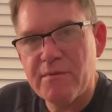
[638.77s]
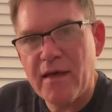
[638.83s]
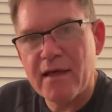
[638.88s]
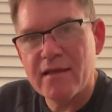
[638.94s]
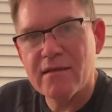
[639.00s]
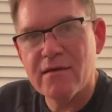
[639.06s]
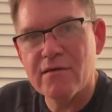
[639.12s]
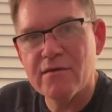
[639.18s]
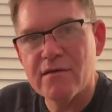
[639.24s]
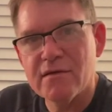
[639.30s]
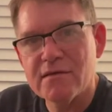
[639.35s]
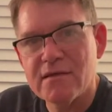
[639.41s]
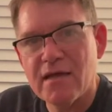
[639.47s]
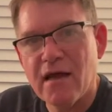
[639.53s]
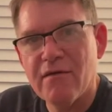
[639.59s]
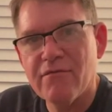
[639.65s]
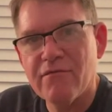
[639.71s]
back there in this
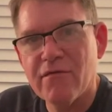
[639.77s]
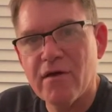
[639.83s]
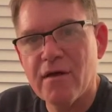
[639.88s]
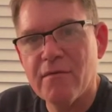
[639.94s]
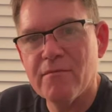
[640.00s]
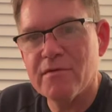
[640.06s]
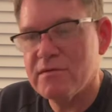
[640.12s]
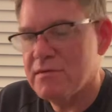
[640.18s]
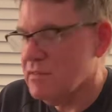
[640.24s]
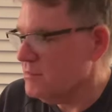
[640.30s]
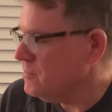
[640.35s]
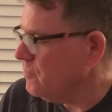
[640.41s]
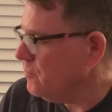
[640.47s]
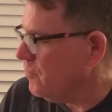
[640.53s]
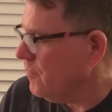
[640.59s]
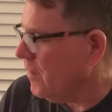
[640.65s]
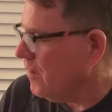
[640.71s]
time frame with the
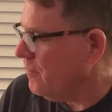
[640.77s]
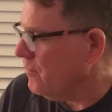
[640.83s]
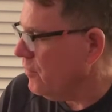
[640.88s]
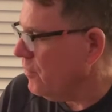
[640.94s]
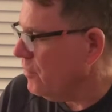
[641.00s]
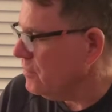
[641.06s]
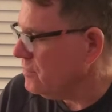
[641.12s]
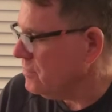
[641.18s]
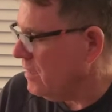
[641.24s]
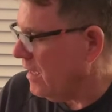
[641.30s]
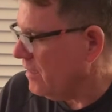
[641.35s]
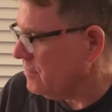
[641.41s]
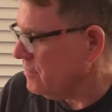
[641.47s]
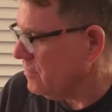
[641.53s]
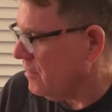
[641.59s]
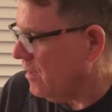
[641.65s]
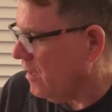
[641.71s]
Superman books, the
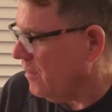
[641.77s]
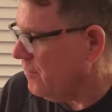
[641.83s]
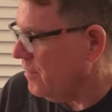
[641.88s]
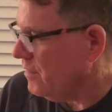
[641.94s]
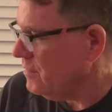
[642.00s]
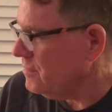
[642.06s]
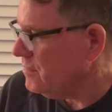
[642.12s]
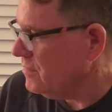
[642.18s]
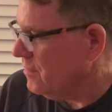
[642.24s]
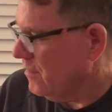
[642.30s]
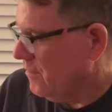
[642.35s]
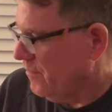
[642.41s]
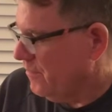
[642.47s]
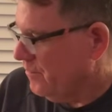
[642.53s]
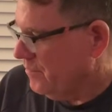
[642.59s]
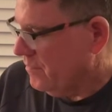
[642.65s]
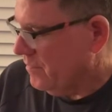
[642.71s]
Action Comics.
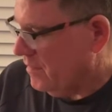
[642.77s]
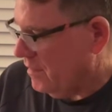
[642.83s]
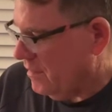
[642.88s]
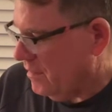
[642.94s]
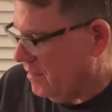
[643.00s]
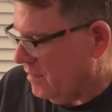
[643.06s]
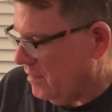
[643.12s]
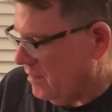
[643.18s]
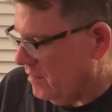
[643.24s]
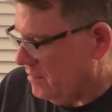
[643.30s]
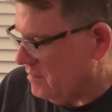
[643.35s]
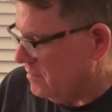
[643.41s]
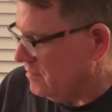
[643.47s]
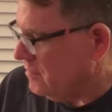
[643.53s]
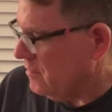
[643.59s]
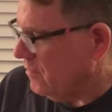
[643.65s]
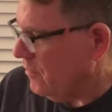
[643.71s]
It's
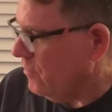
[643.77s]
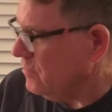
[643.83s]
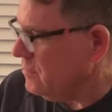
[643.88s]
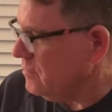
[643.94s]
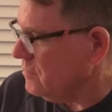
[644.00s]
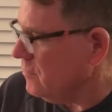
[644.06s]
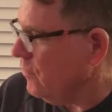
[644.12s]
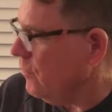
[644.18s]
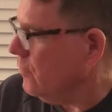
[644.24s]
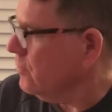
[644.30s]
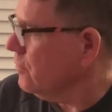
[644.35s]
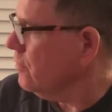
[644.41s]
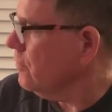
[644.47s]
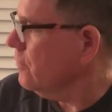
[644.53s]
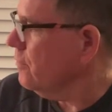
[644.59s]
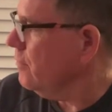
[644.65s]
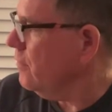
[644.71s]
just an
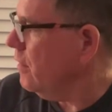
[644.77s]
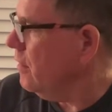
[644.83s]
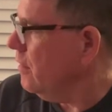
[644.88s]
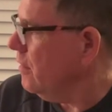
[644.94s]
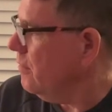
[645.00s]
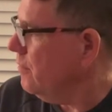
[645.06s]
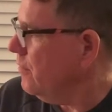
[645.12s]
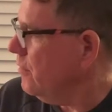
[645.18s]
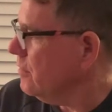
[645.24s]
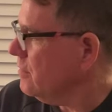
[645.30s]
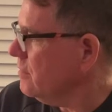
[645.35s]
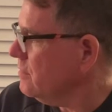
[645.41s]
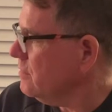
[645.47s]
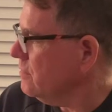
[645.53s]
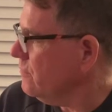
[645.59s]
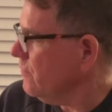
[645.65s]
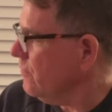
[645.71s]
older book.
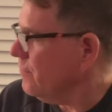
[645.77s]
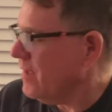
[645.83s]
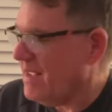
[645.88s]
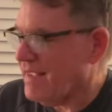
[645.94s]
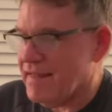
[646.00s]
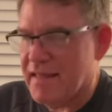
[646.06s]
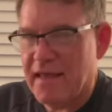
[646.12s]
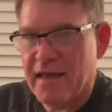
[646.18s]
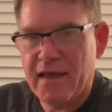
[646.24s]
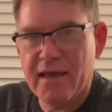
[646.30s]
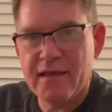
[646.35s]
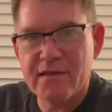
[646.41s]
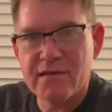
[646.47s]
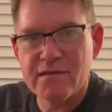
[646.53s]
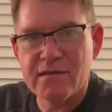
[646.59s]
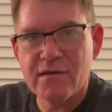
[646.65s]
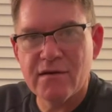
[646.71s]
This is from
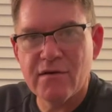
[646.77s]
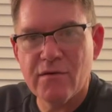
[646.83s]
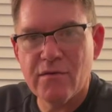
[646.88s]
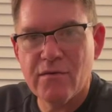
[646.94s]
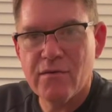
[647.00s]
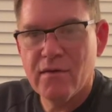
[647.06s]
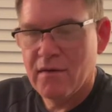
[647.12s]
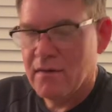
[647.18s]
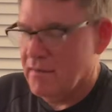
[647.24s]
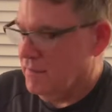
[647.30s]
'88, so